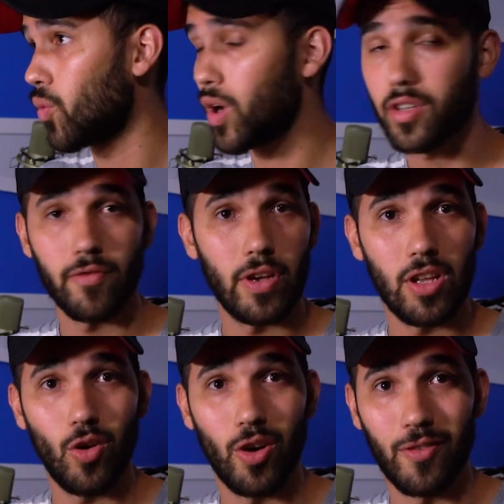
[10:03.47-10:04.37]
watch a
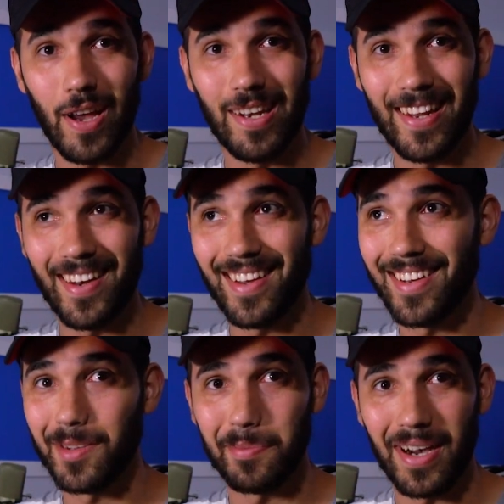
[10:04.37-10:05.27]
video if I did
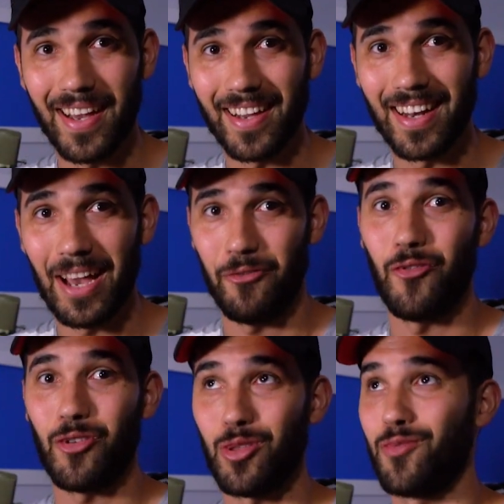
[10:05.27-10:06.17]
end up buying an
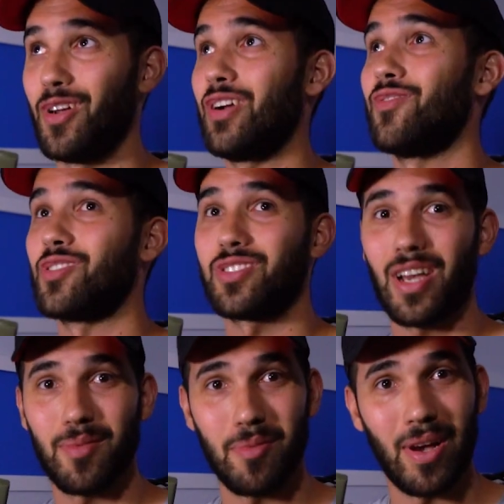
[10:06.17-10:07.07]
iPhone for the very first
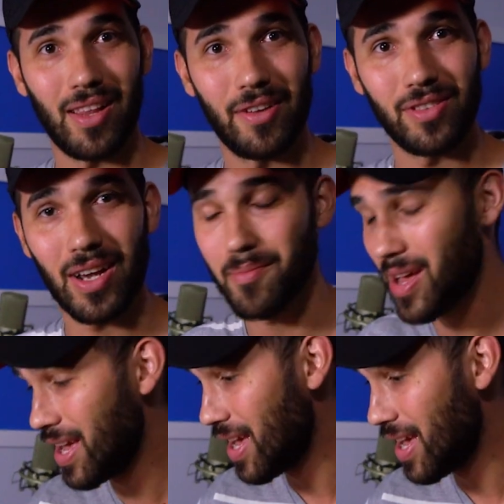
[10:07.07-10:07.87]
time in my lifetime?